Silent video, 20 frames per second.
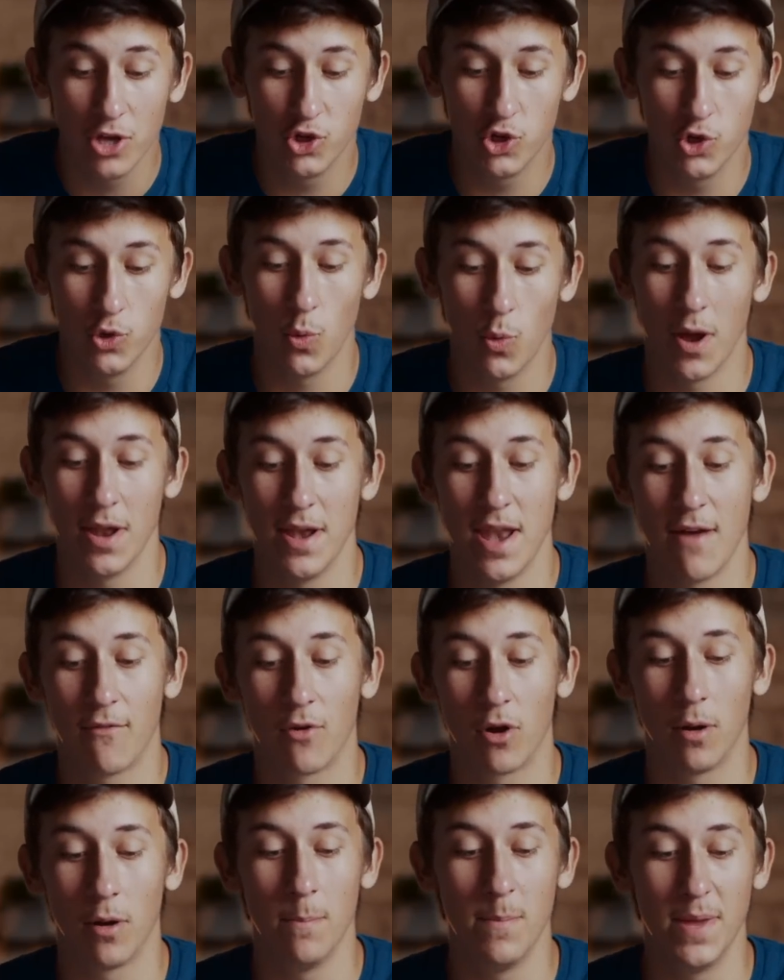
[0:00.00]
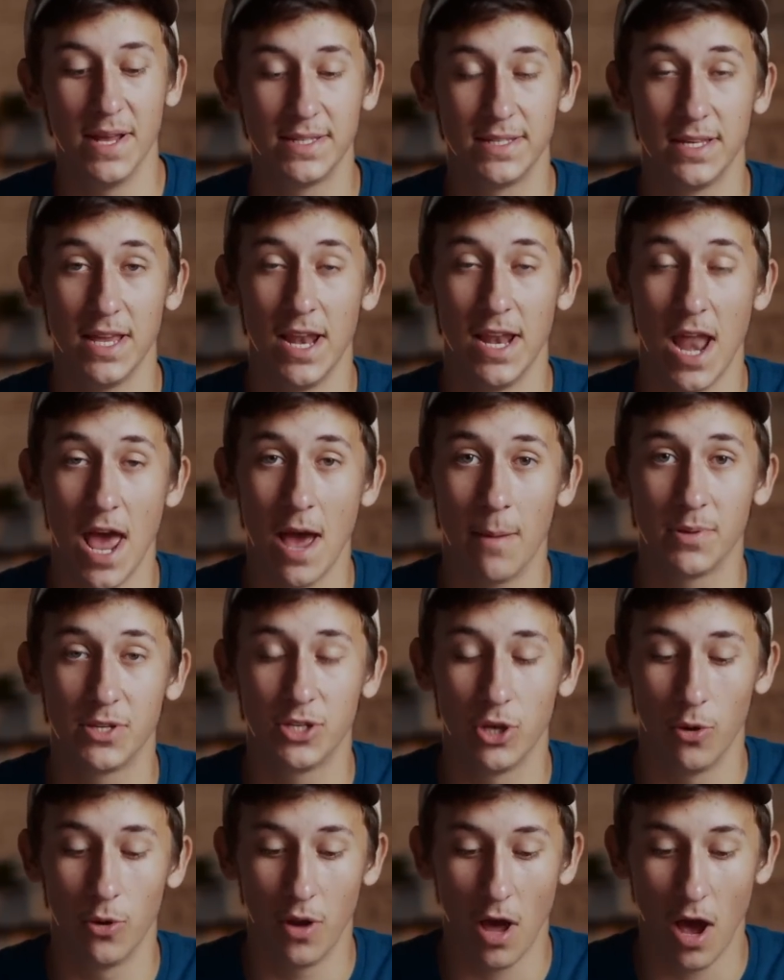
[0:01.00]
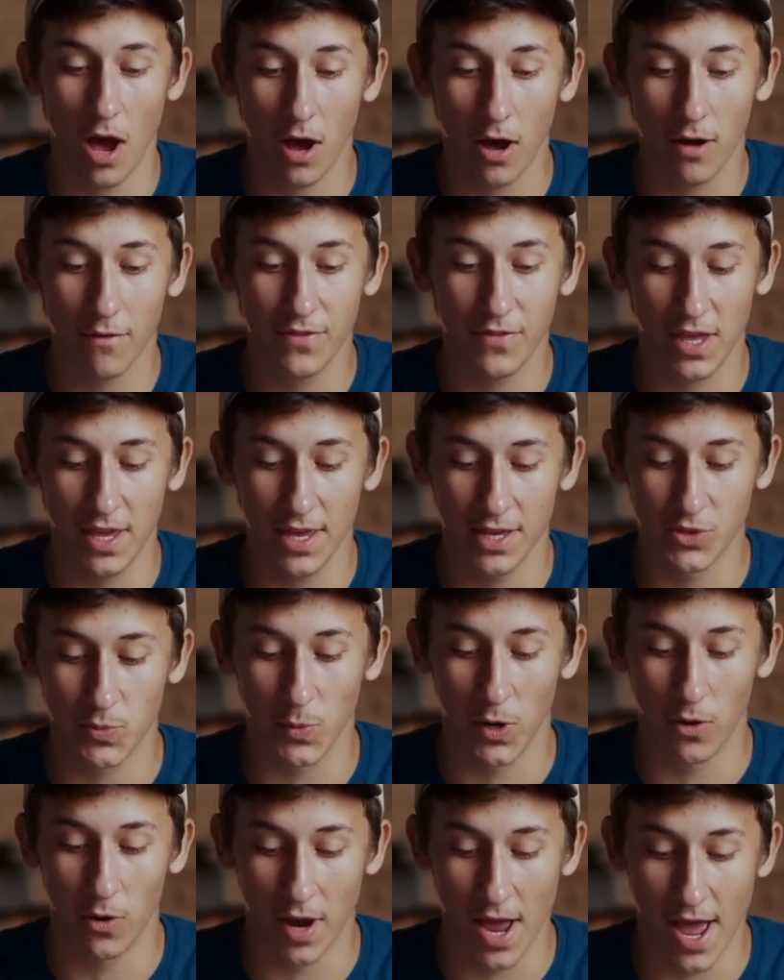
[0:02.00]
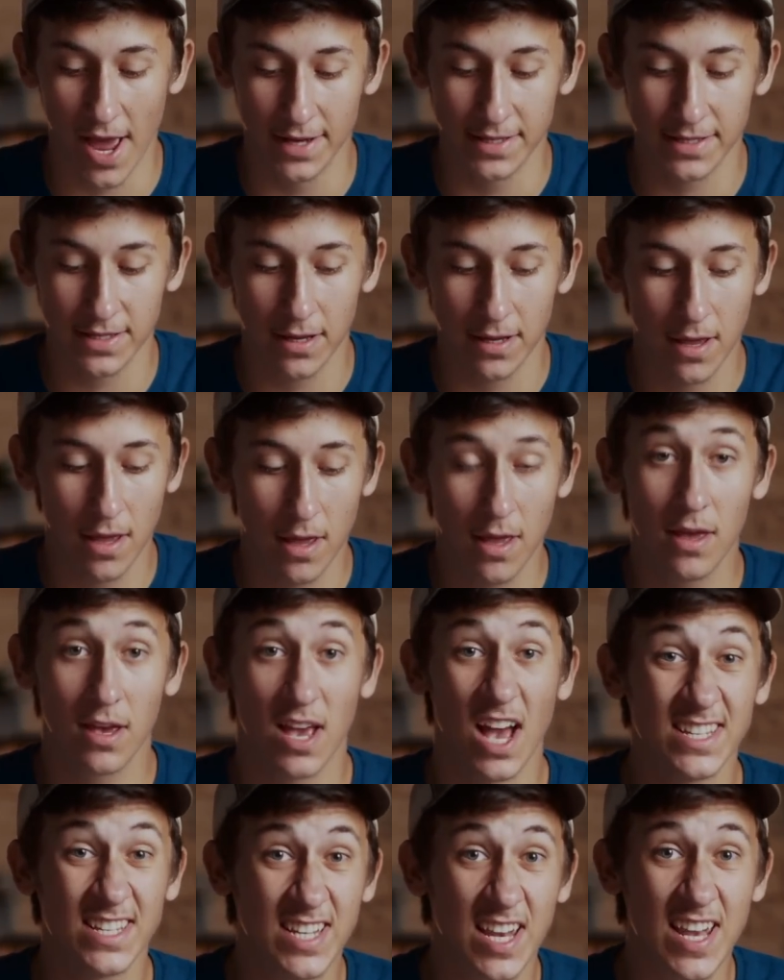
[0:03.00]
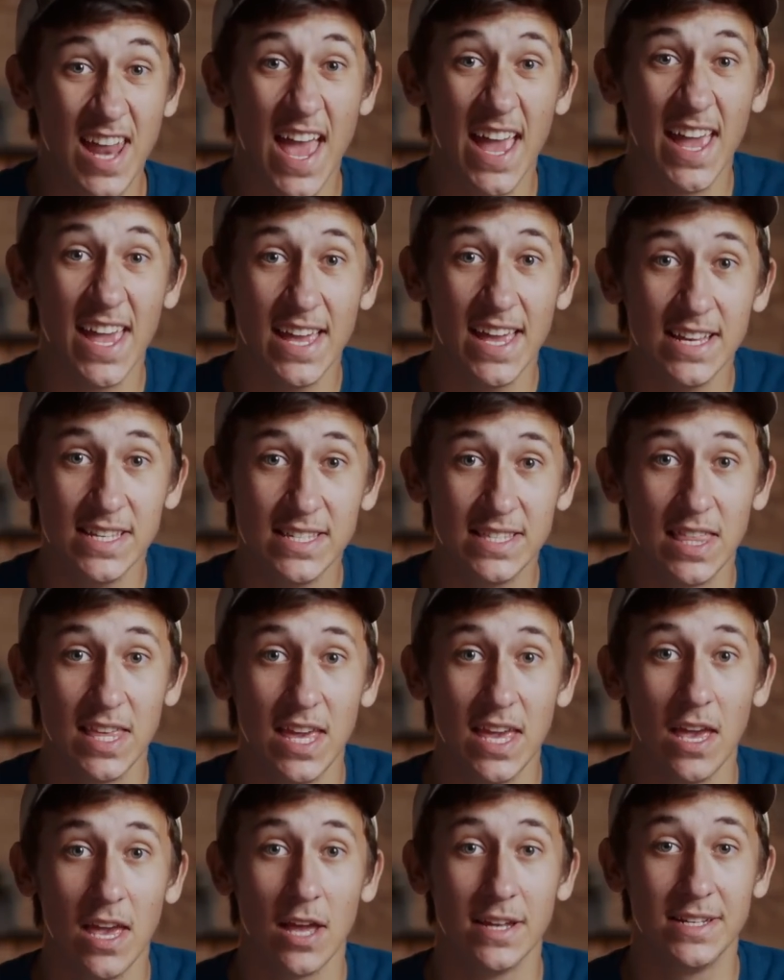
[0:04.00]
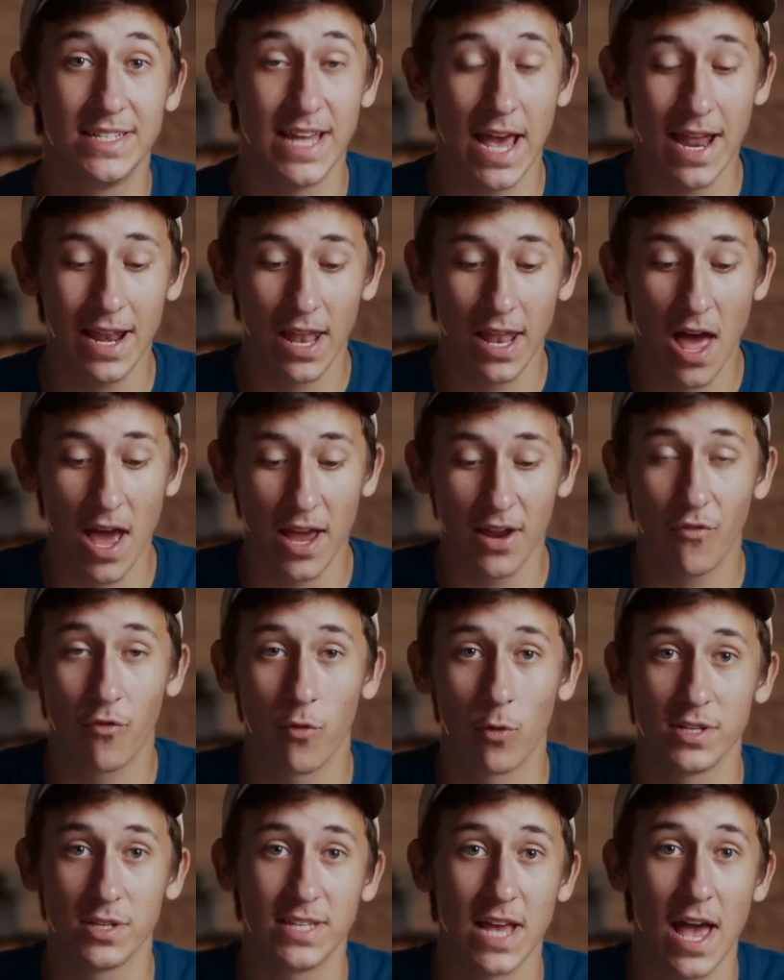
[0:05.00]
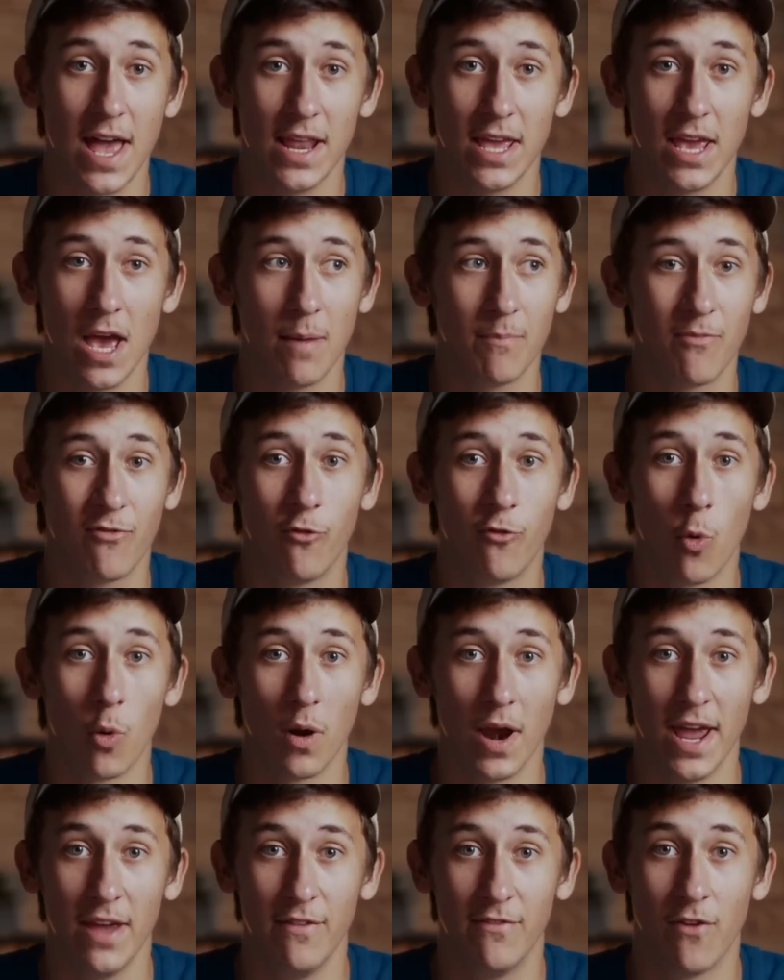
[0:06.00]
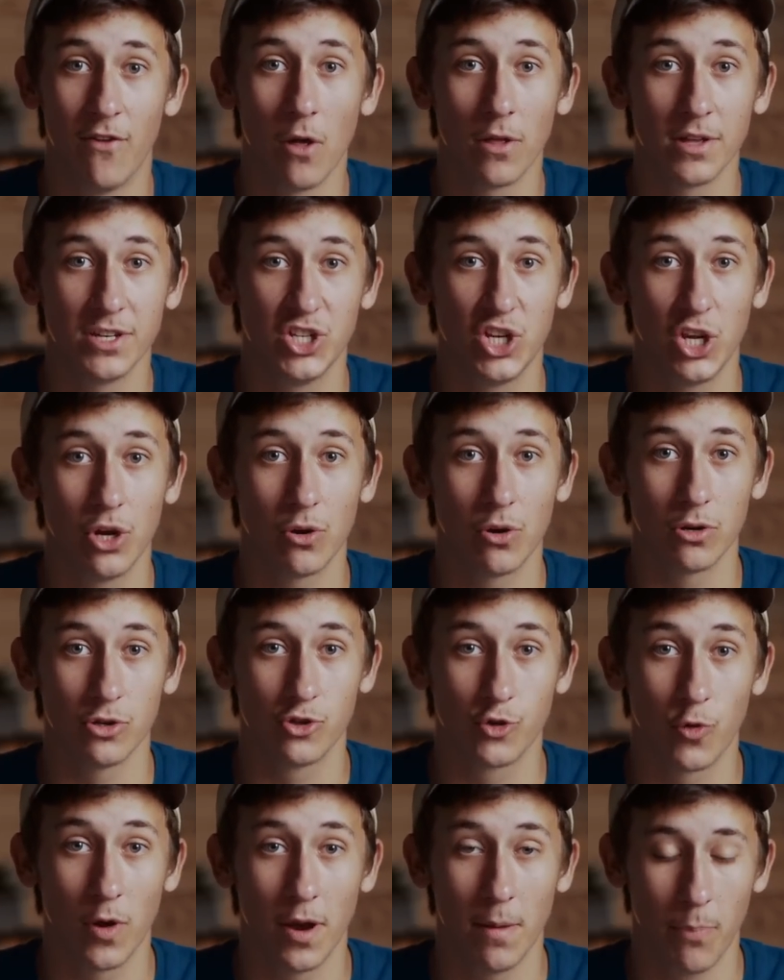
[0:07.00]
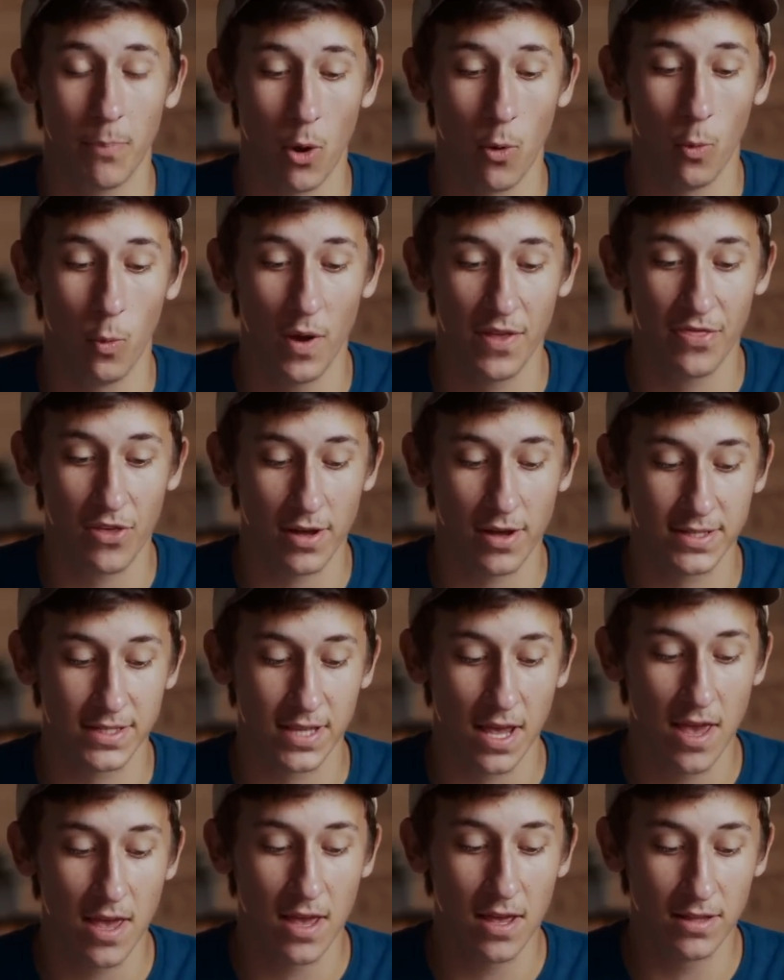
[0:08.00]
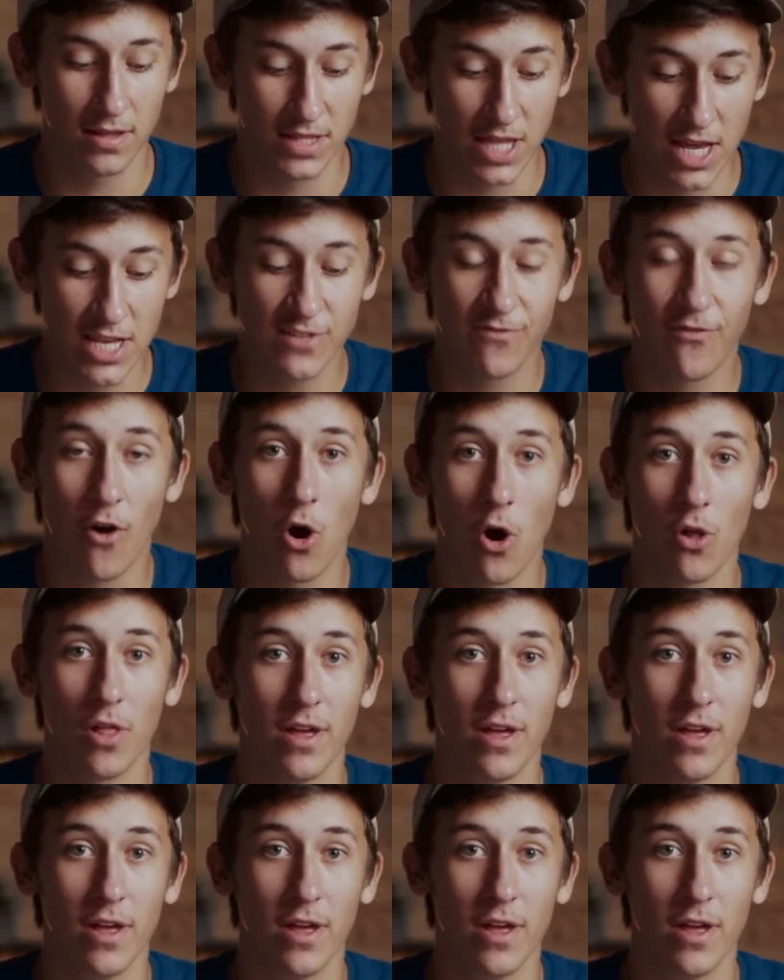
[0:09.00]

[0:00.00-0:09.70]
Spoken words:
to never miss an episode of the Israel Guys. Guys, today is the deadline for signing up for a volunteer trip with us this fall.